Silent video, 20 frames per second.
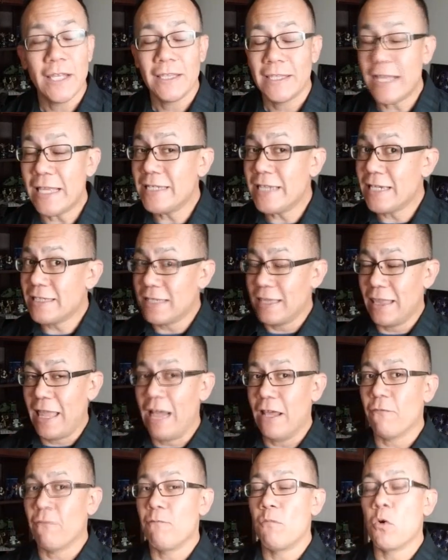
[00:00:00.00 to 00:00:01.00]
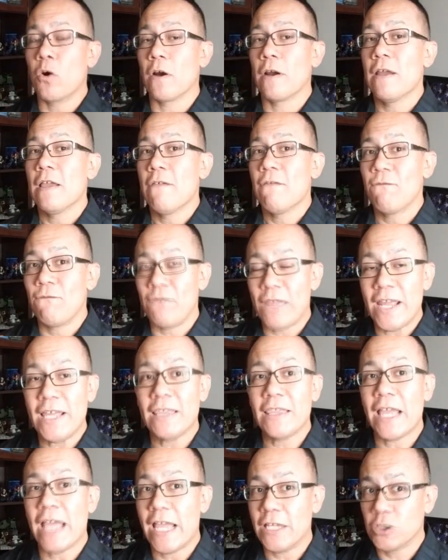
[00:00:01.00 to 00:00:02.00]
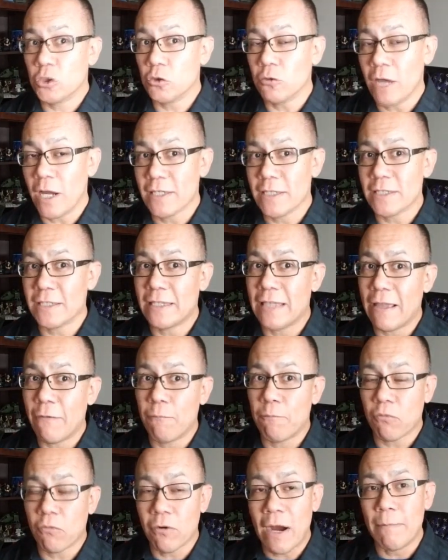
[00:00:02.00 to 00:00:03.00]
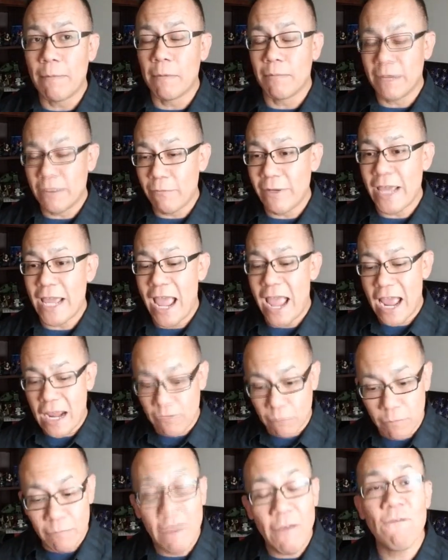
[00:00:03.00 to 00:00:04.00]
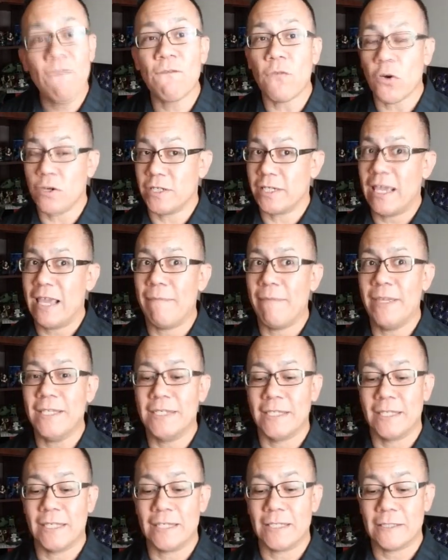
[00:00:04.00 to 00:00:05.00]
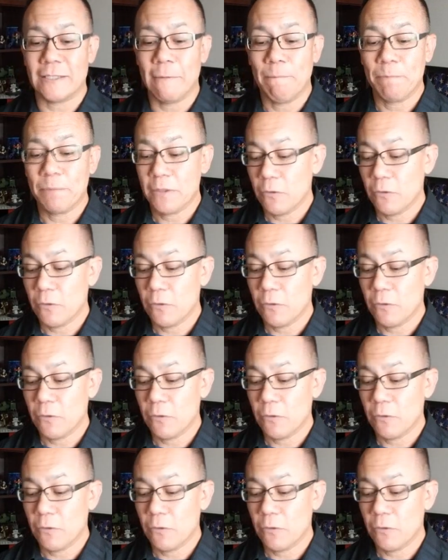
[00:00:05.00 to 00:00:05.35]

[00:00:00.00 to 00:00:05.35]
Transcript: that takes a lot of more faith and trust than probably we had when we first came into this.